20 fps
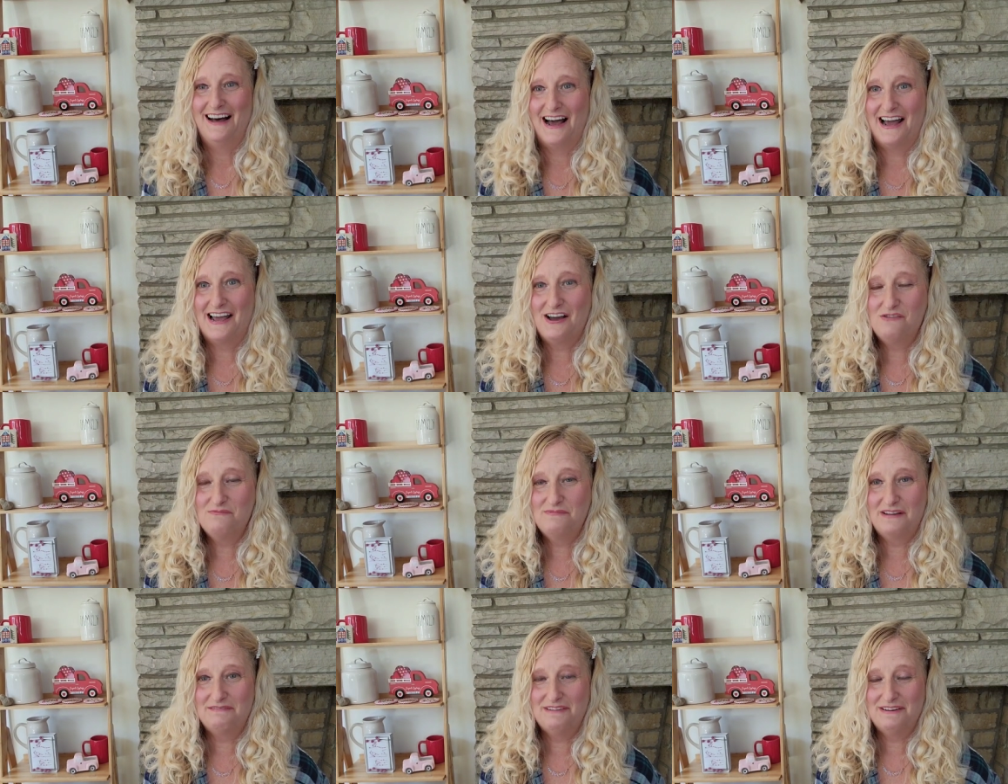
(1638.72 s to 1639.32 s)
I
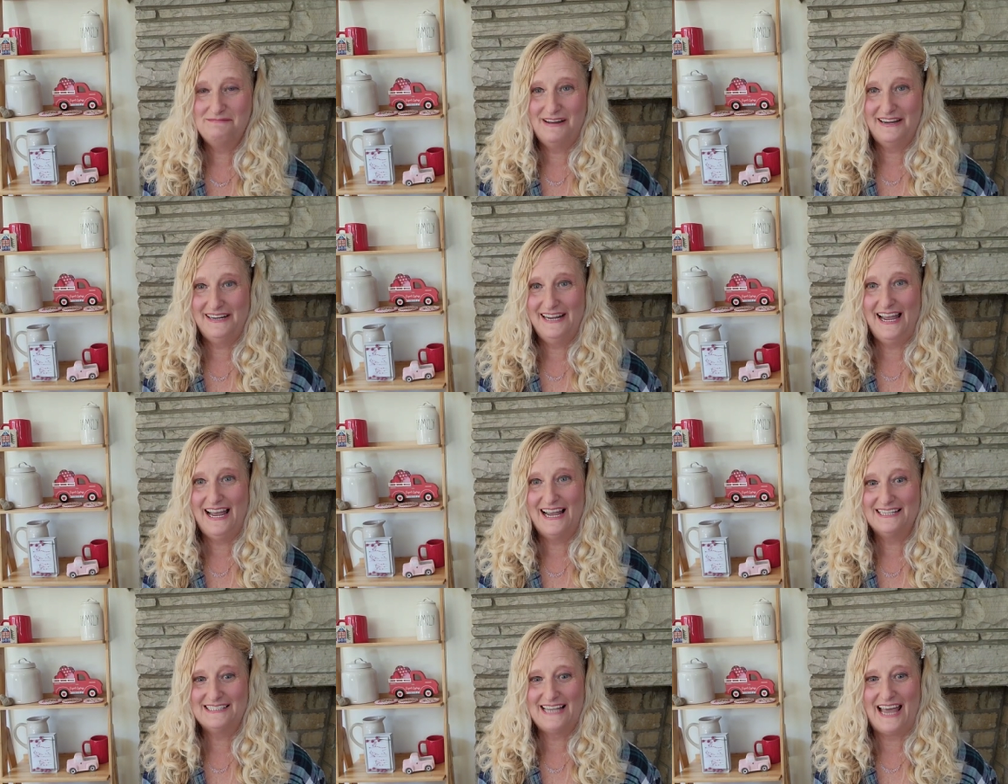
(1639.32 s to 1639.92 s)
hope everybody
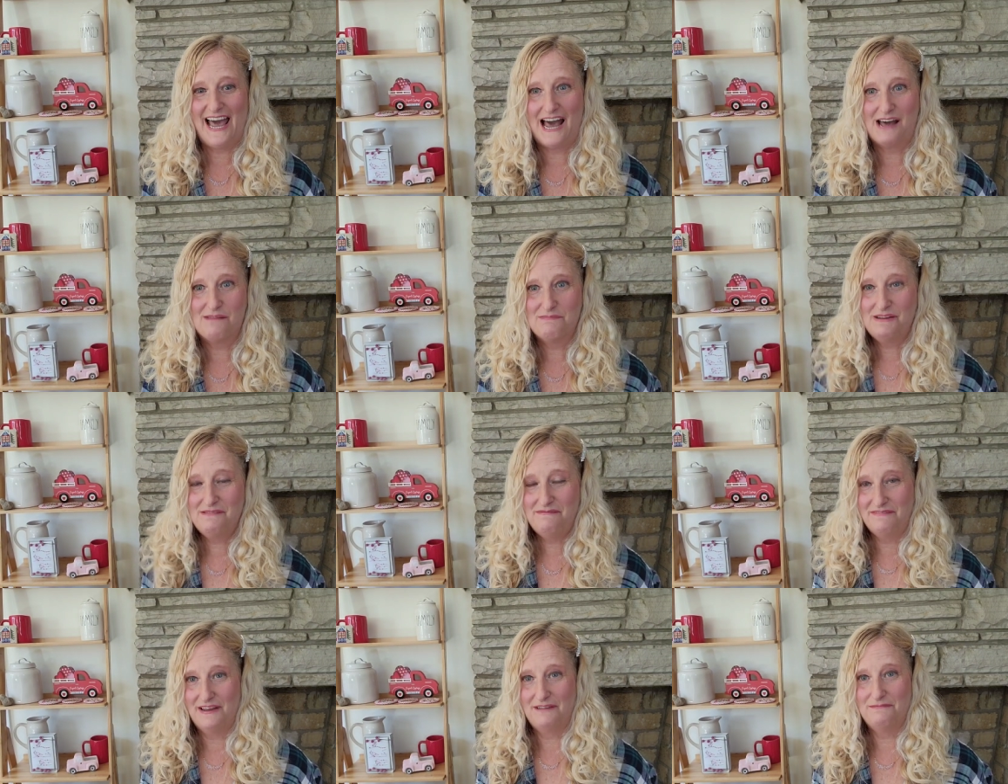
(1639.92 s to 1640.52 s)
has a
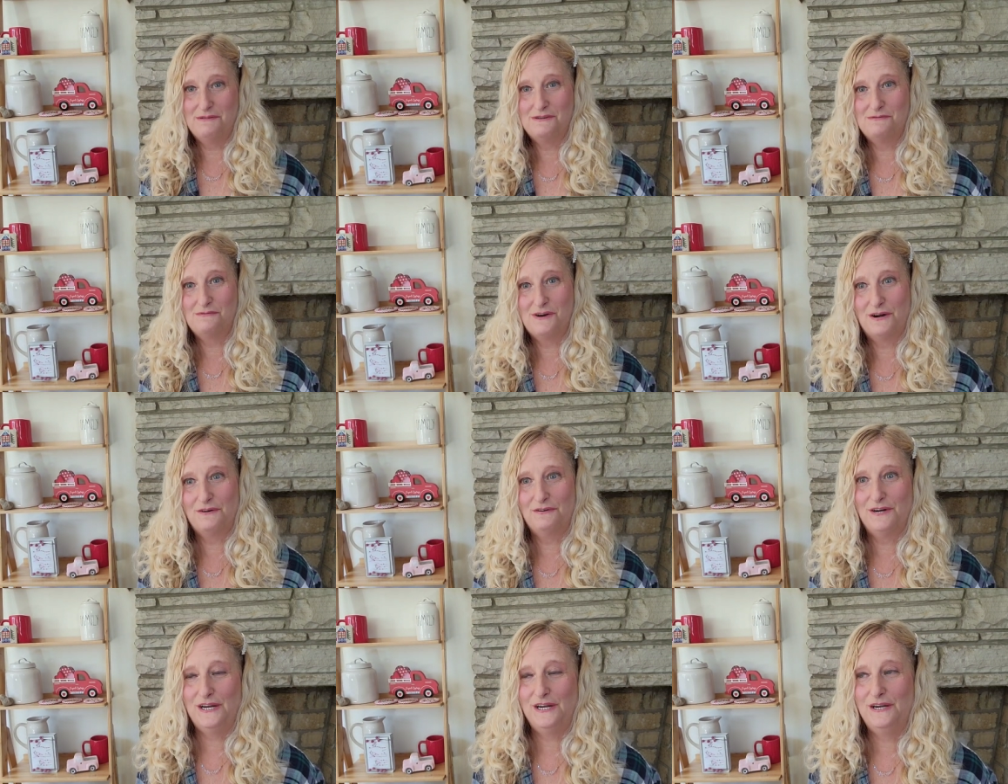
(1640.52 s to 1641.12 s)
happy
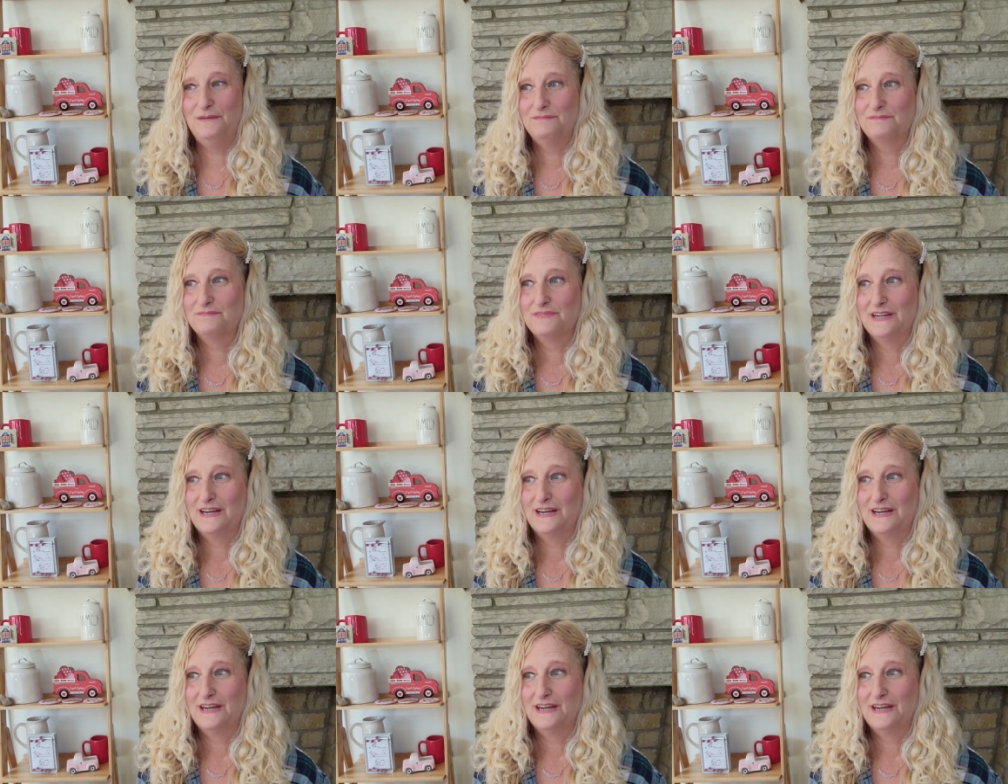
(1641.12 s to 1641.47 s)
February.